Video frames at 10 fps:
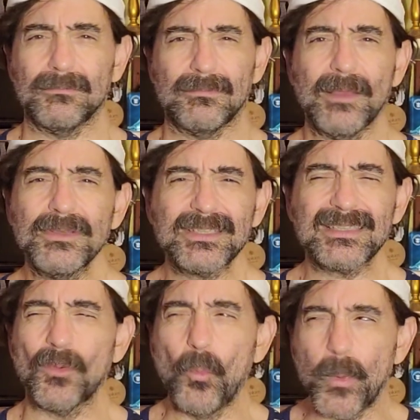It was
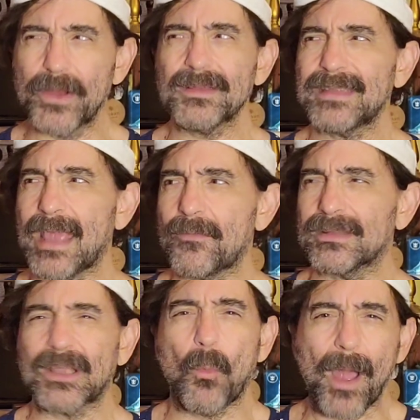just the weirdest thing ever.
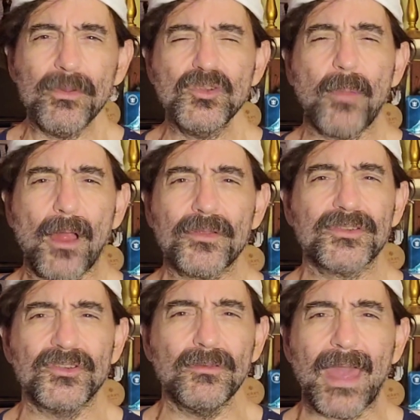It's like, why would you bother
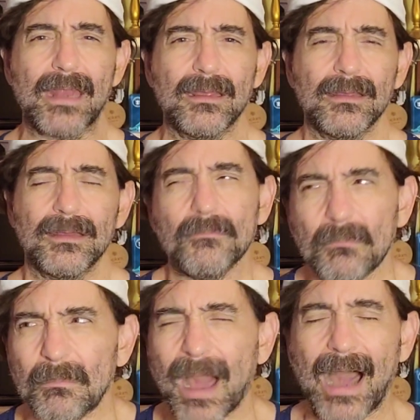to do that?
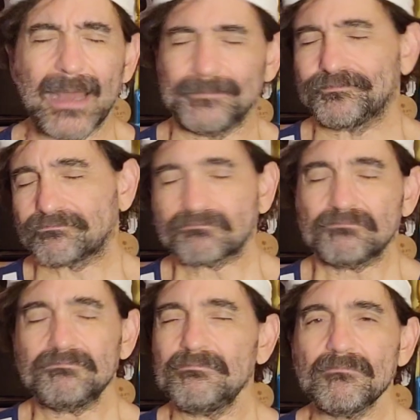I
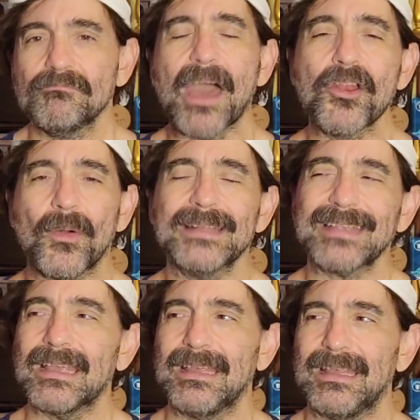don't know. It's
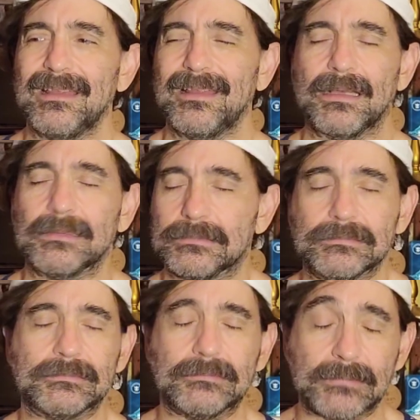like,
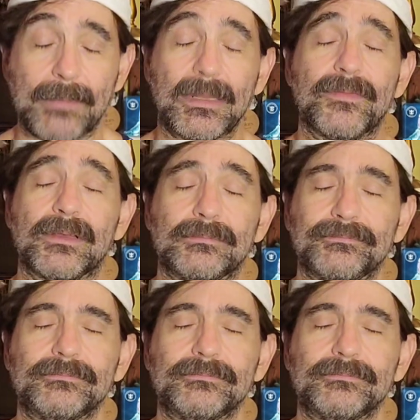I'm not even gonna...